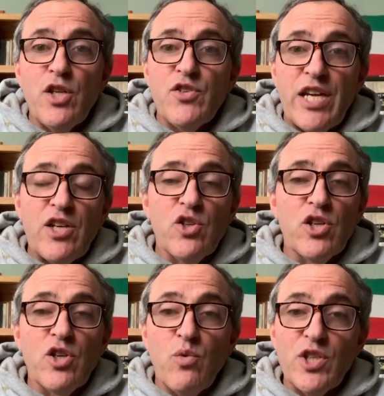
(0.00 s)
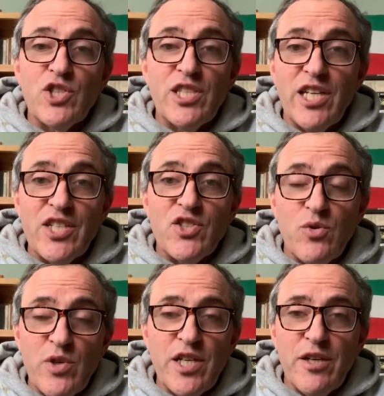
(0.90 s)
Take a look at what she likes to
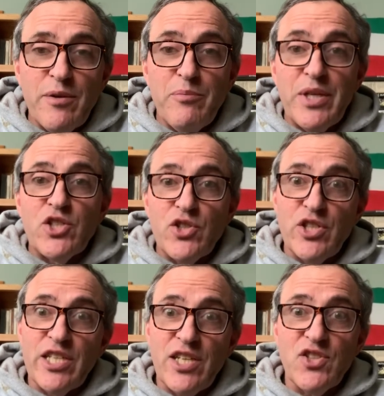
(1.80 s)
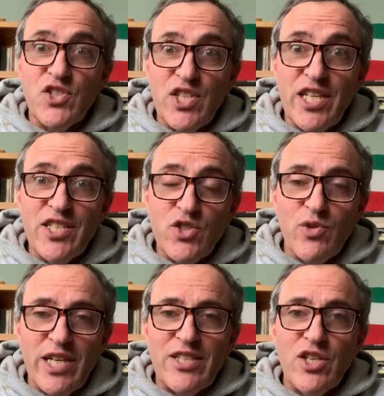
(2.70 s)
wear. Make sure you get the size
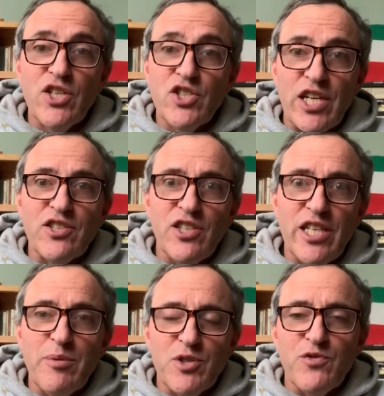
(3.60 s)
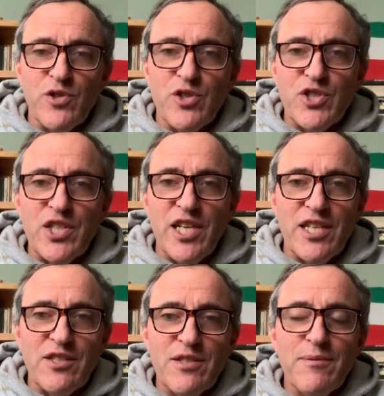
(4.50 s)
right. Check the labels for her
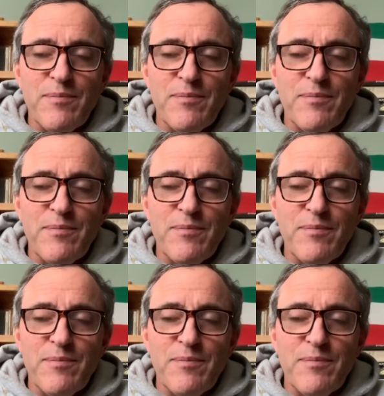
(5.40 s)
size.